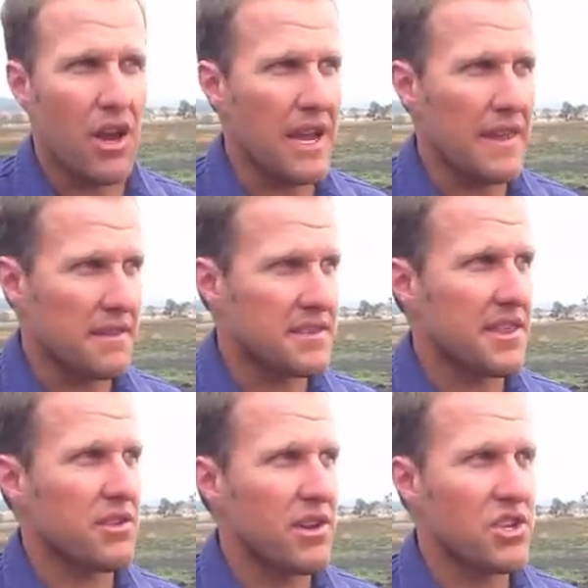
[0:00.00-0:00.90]
in the
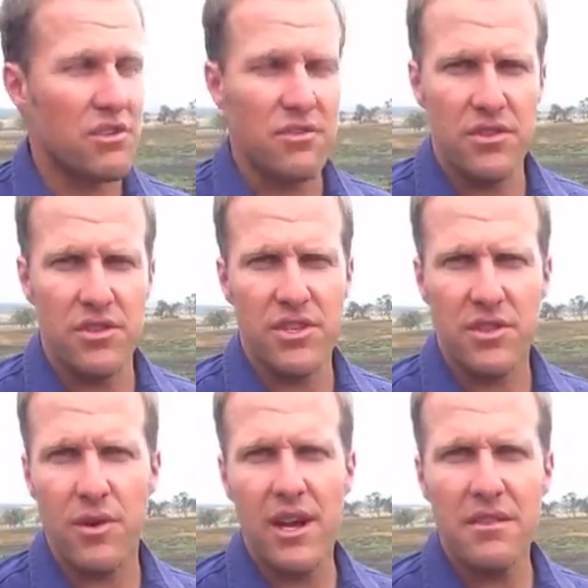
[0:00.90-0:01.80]
southern region of New
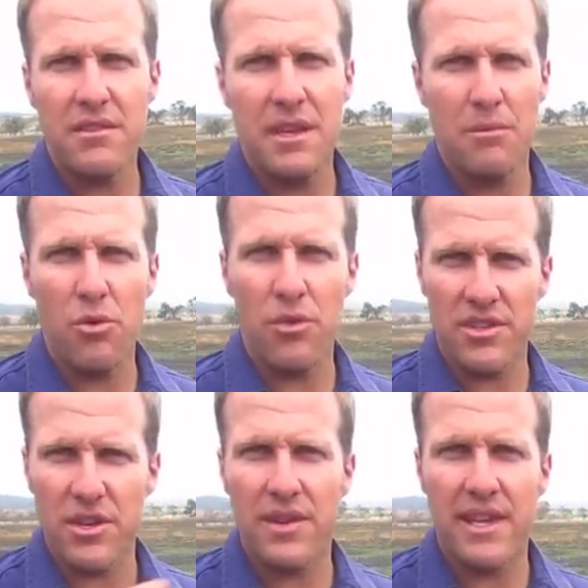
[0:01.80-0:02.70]
South Wales, and more
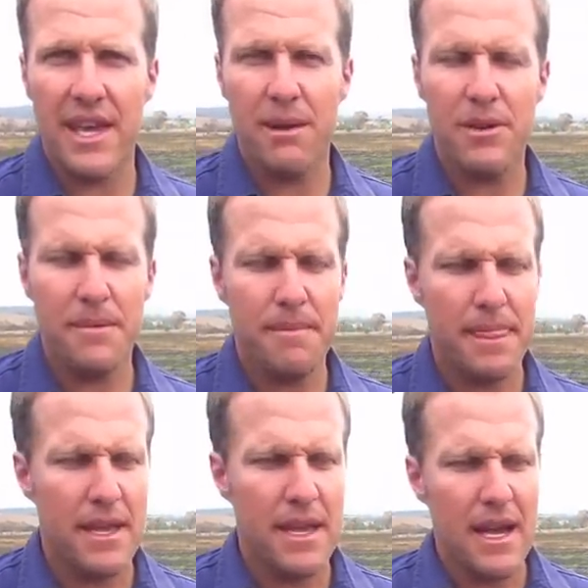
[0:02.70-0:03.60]
so into Canberra,
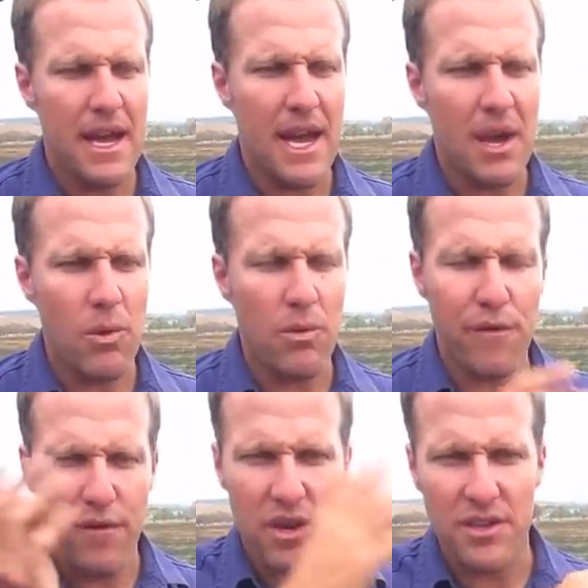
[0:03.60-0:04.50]
where we're
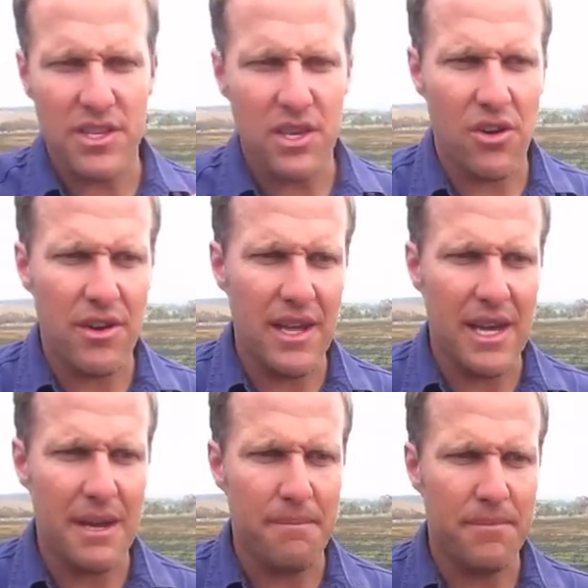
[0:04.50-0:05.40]
focusing
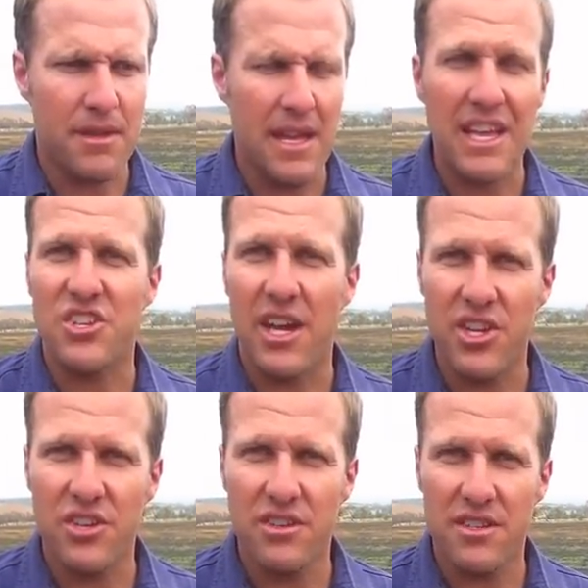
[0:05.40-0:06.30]
on
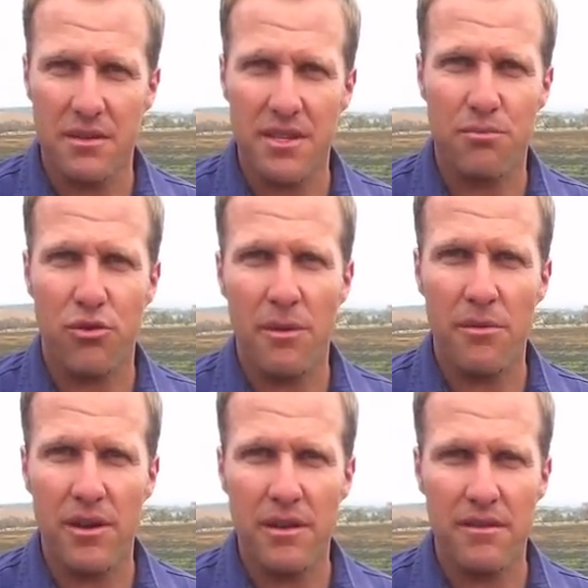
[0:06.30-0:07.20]
education as a
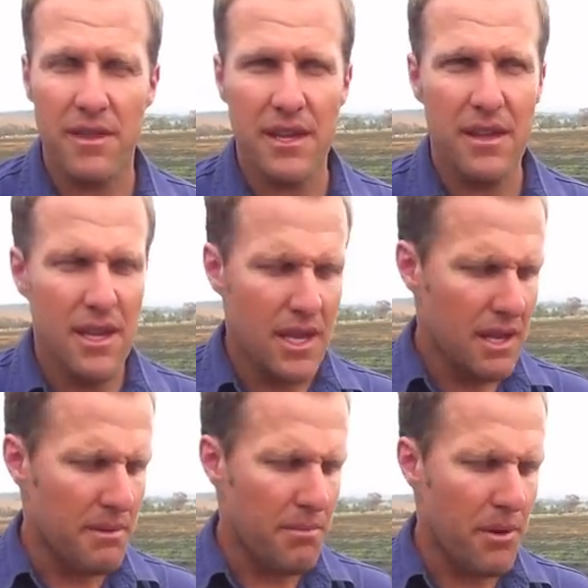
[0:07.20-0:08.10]
primary thing,
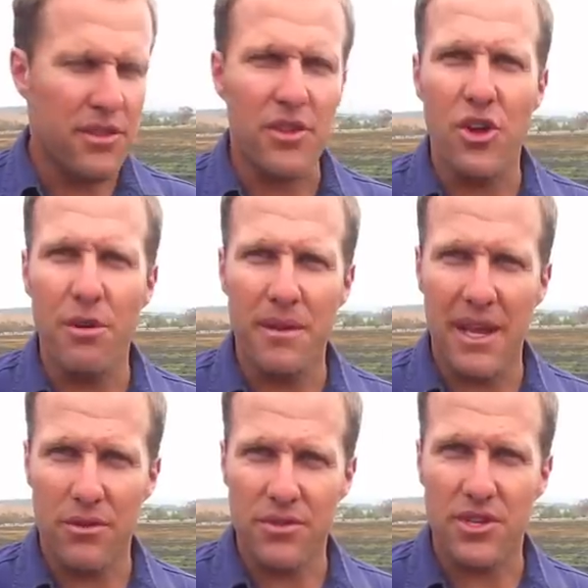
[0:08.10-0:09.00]
but both in urban
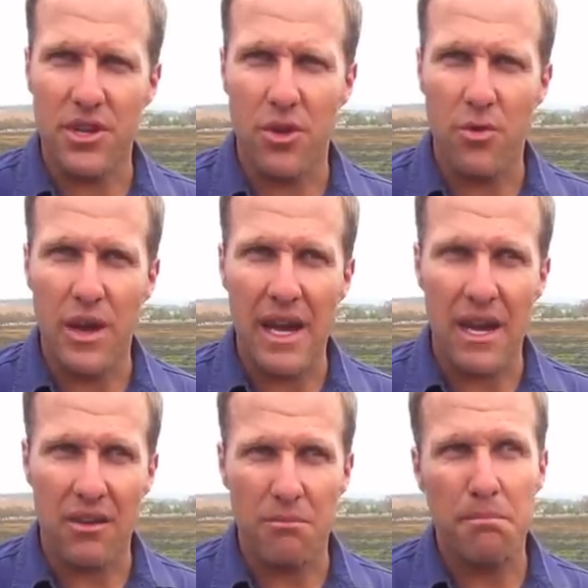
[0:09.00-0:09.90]
and also
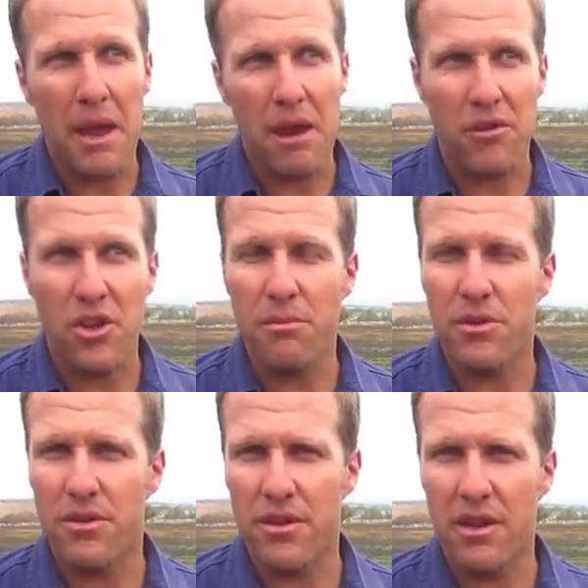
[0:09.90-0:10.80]

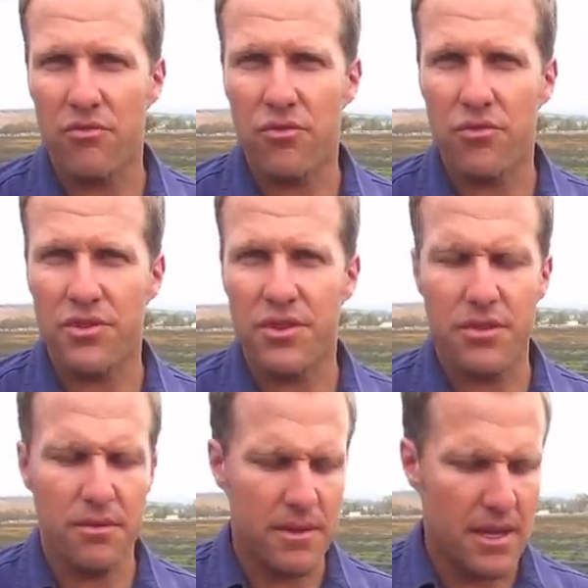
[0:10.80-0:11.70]
peri-urban and rural too.